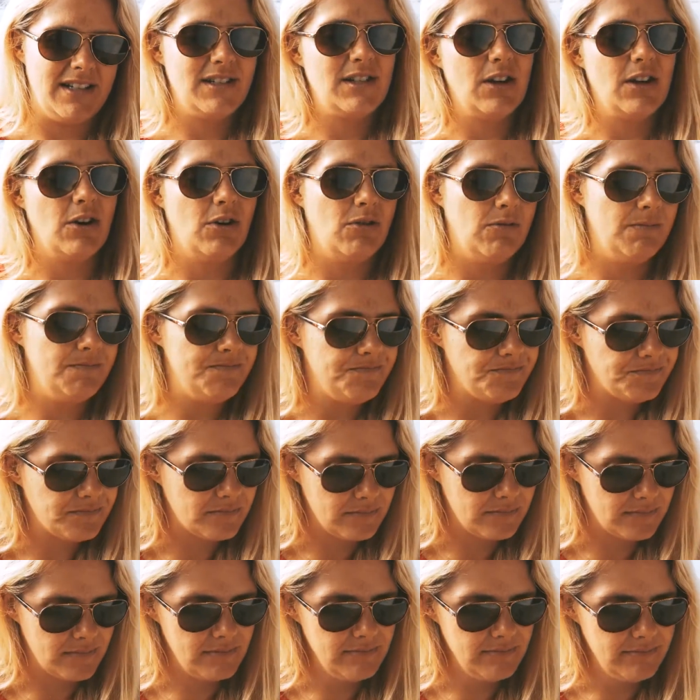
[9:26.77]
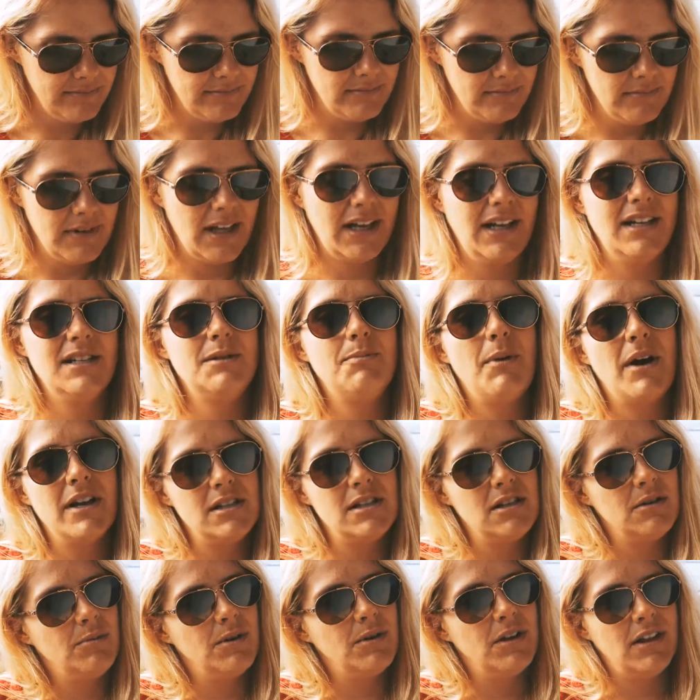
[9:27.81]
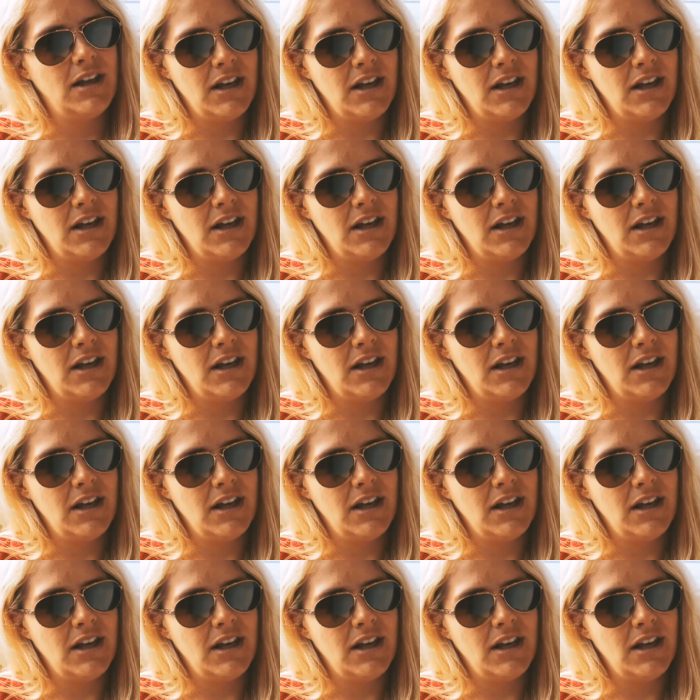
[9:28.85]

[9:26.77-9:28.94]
So it is possible